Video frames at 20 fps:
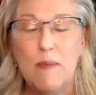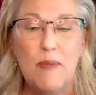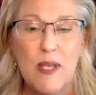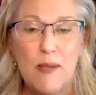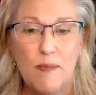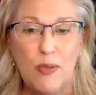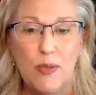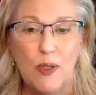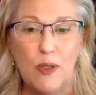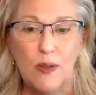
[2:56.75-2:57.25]

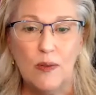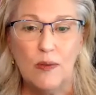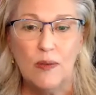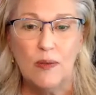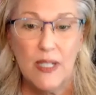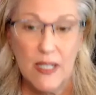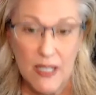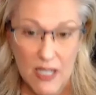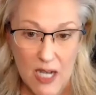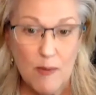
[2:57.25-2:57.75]
people
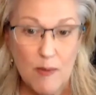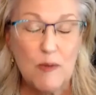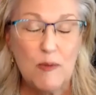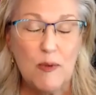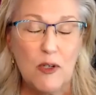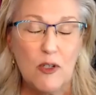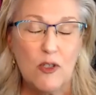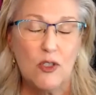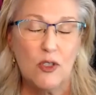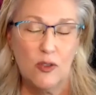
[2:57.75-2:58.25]
can come to
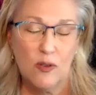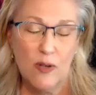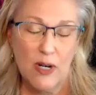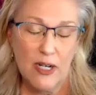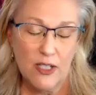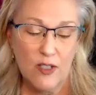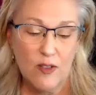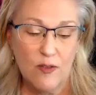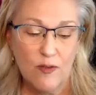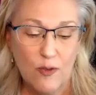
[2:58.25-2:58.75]
spiritual
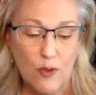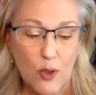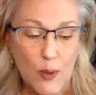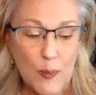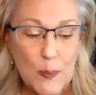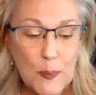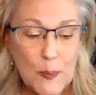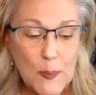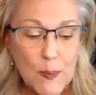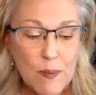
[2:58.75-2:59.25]
direction for.
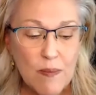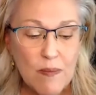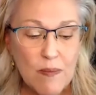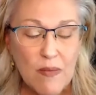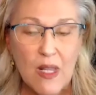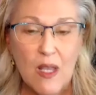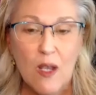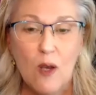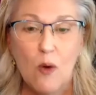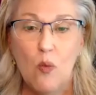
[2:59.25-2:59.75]

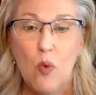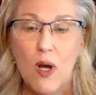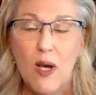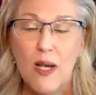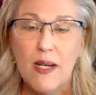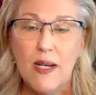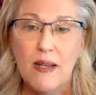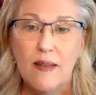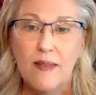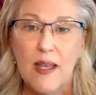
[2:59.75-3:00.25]

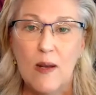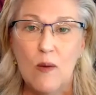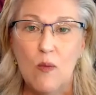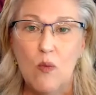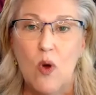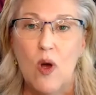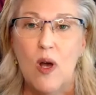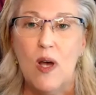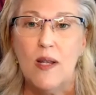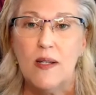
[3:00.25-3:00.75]
One, they
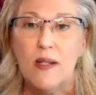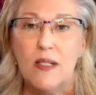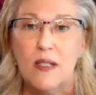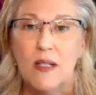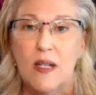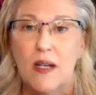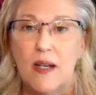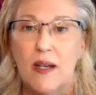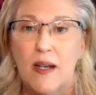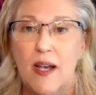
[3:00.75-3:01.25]
want
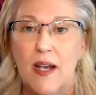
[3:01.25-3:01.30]
a